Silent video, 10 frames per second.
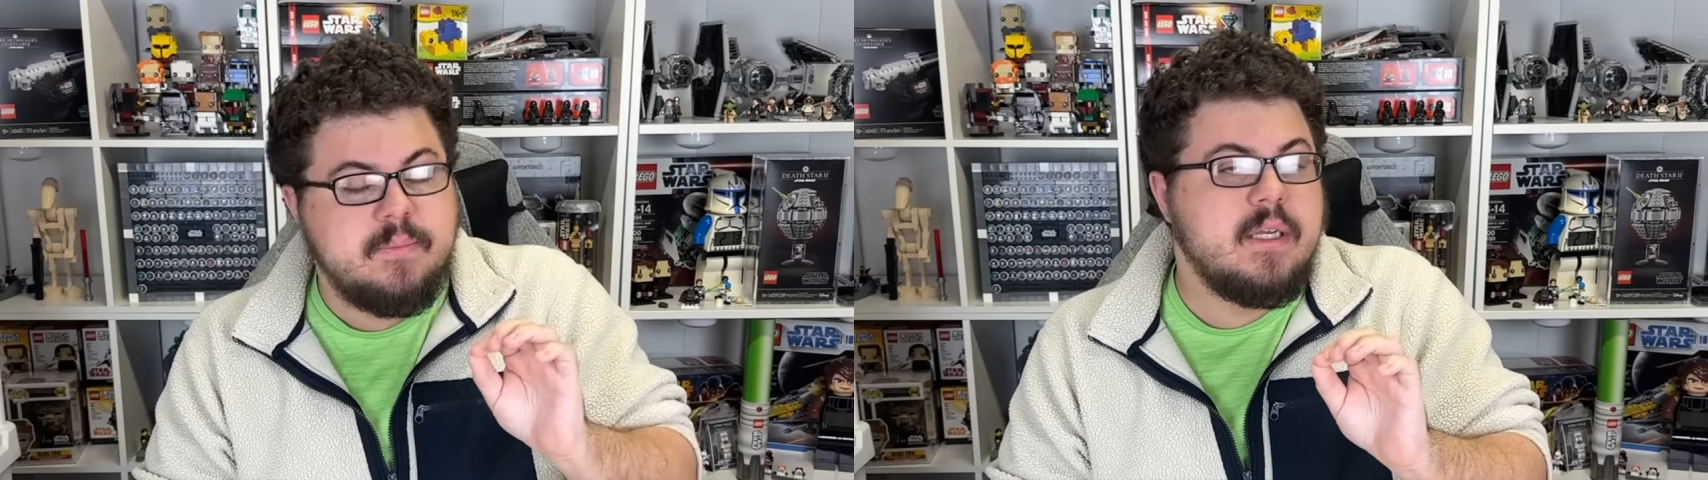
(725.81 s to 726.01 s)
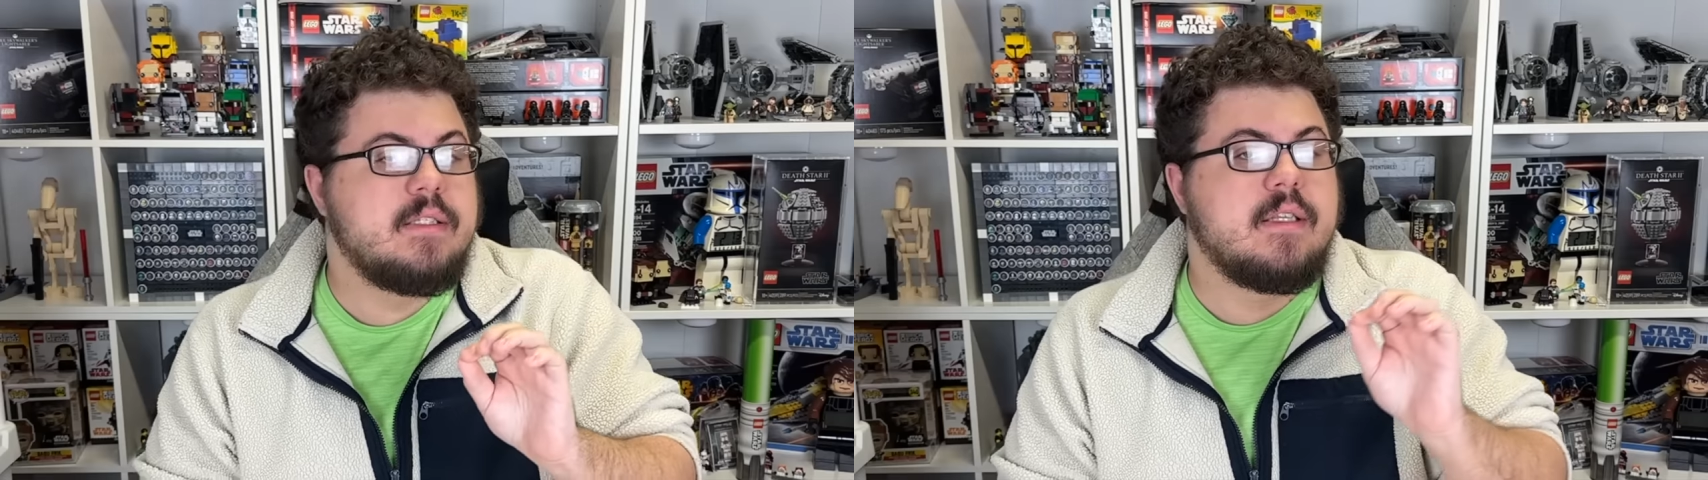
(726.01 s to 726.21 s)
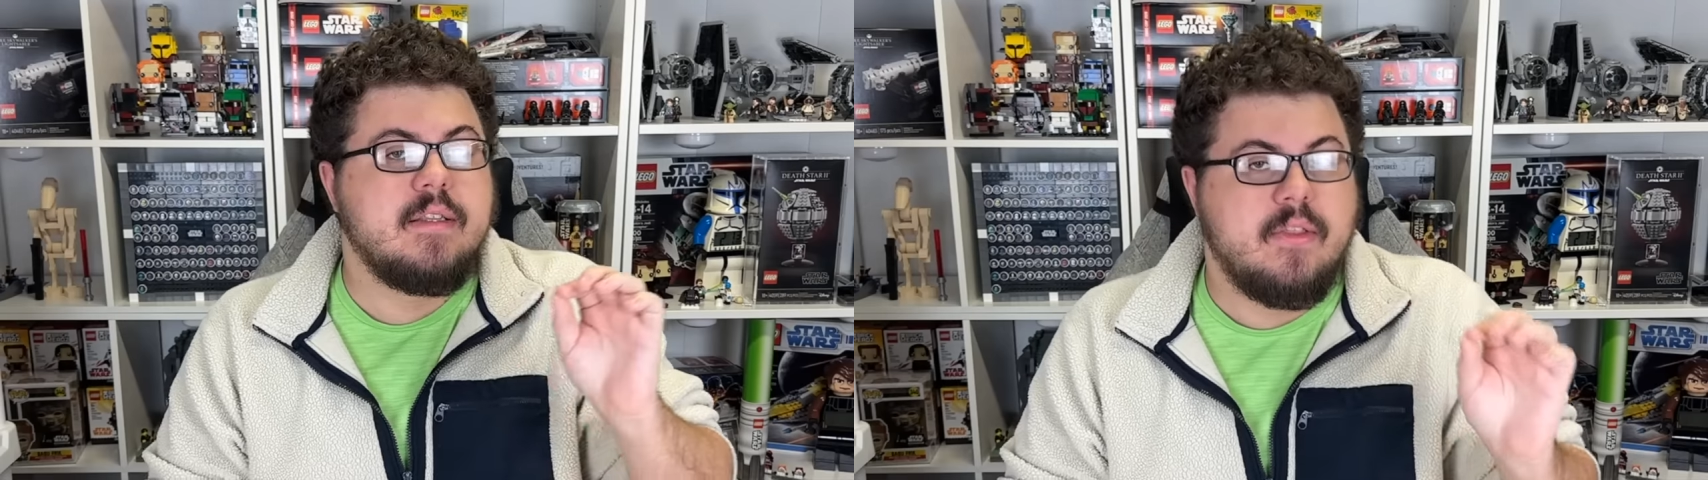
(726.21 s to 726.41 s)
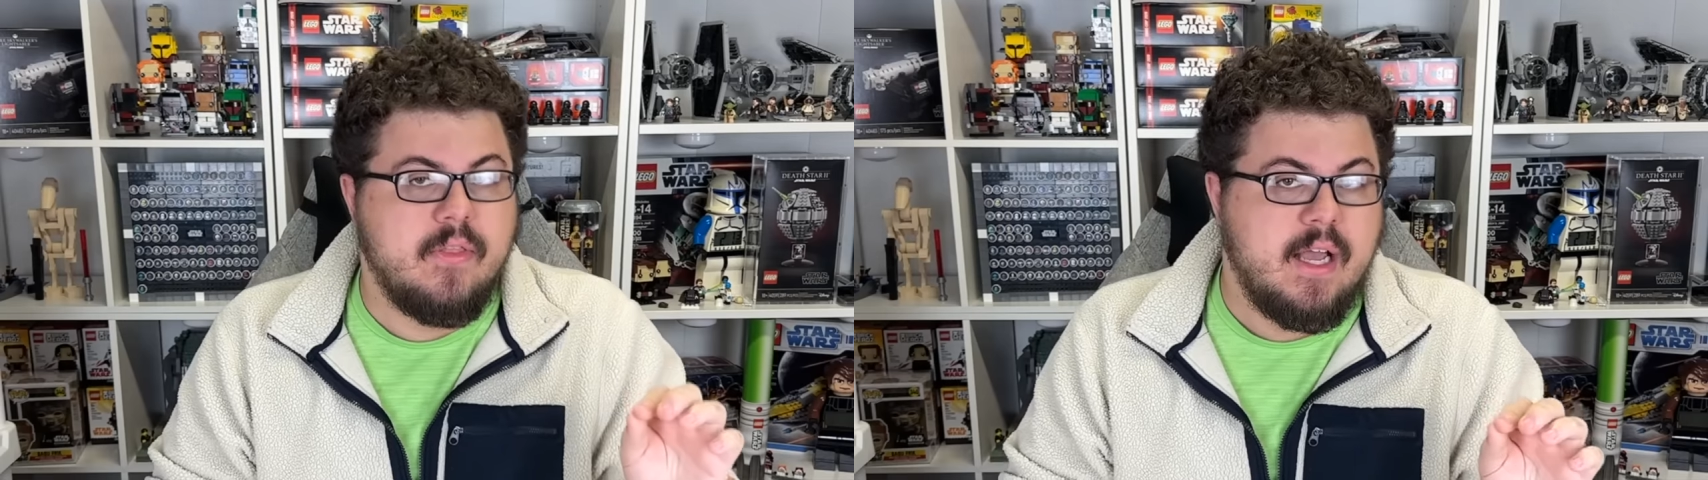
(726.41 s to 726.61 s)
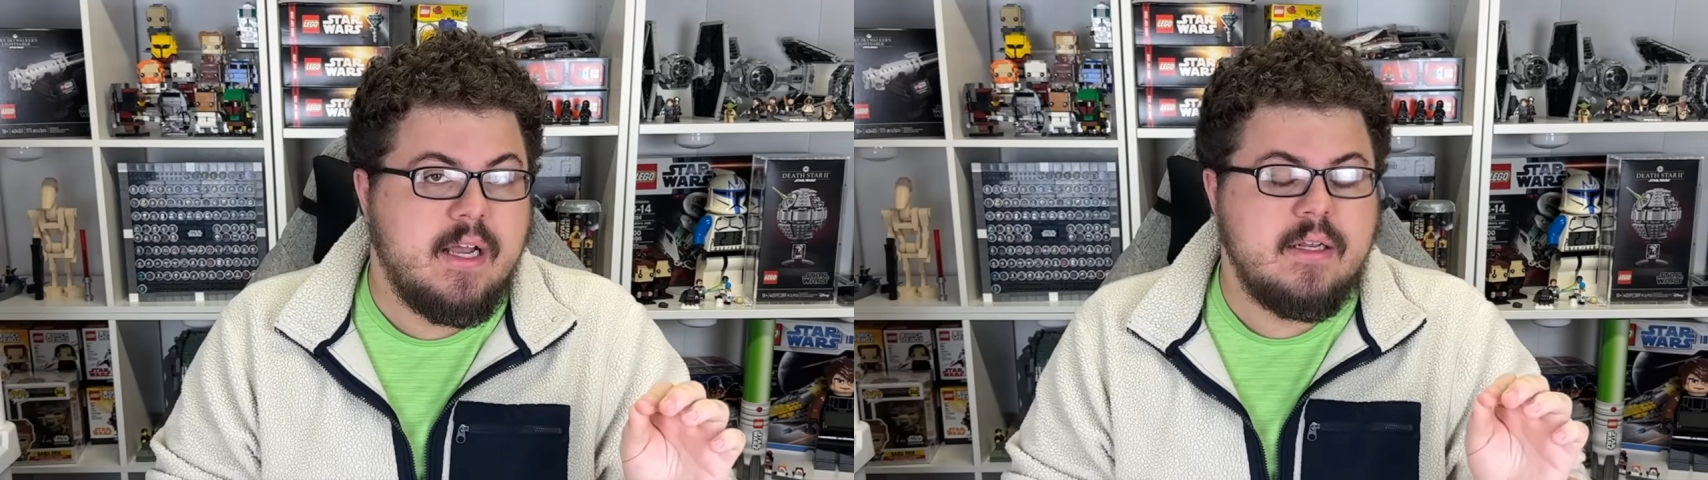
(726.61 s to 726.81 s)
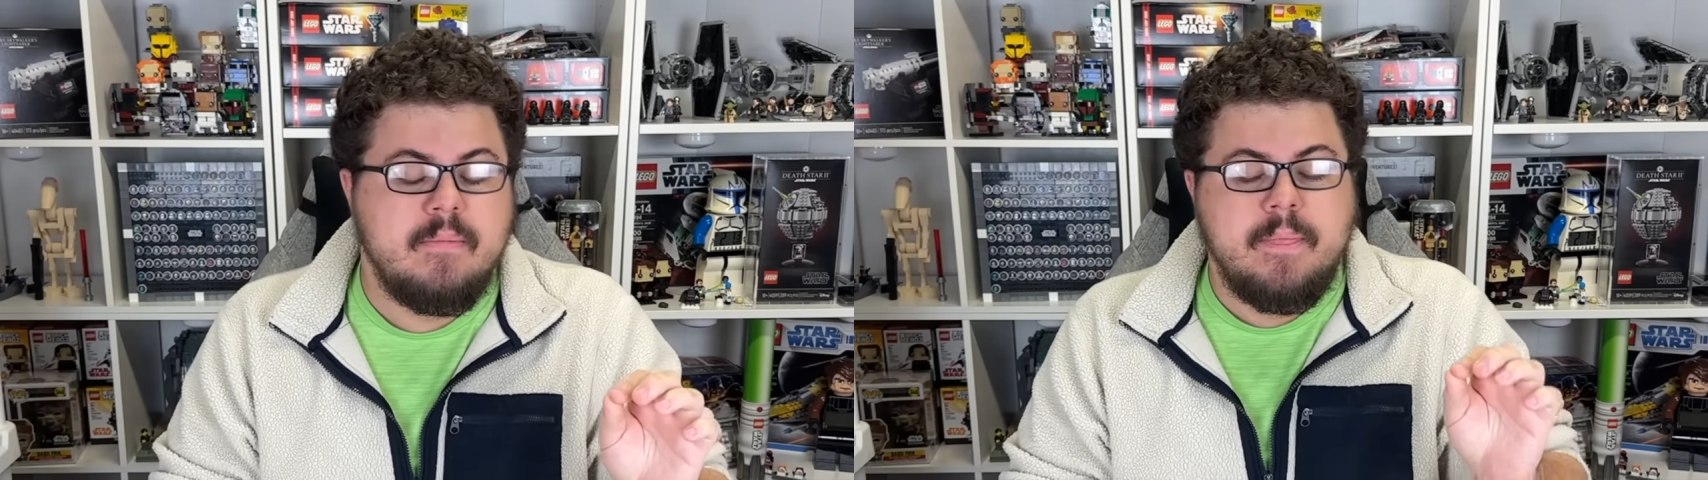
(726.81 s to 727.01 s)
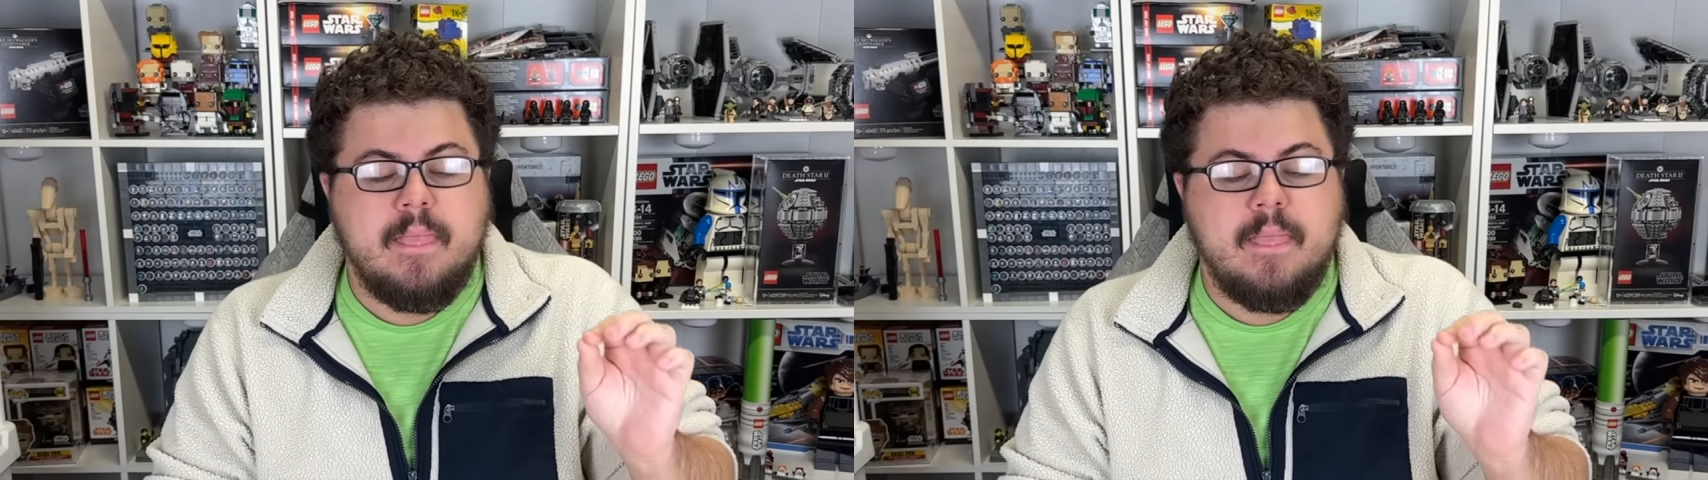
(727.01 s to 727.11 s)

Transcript: basically that.